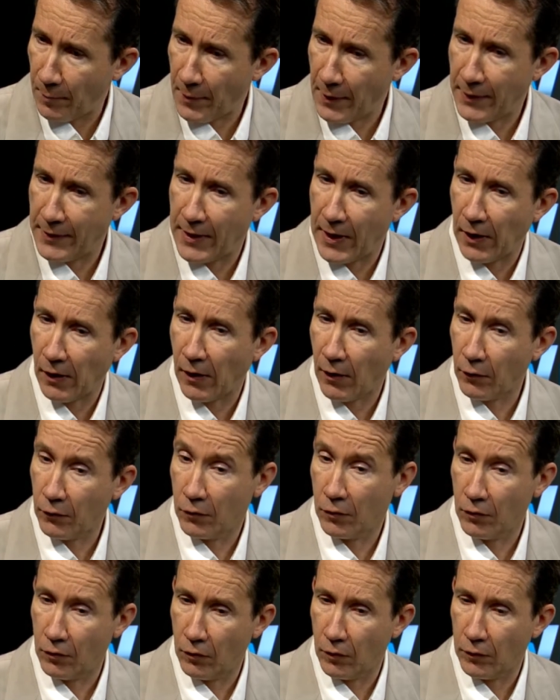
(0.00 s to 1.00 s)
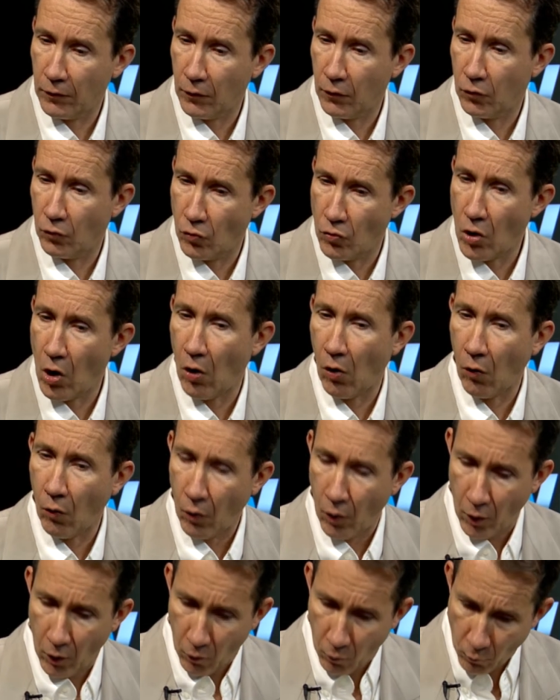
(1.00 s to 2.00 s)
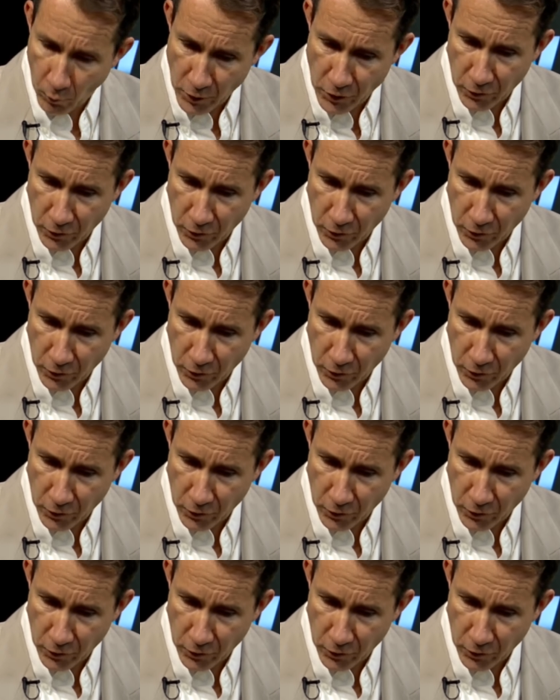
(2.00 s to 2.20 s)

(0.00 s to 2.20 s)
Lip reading: and that allows the utilities to know which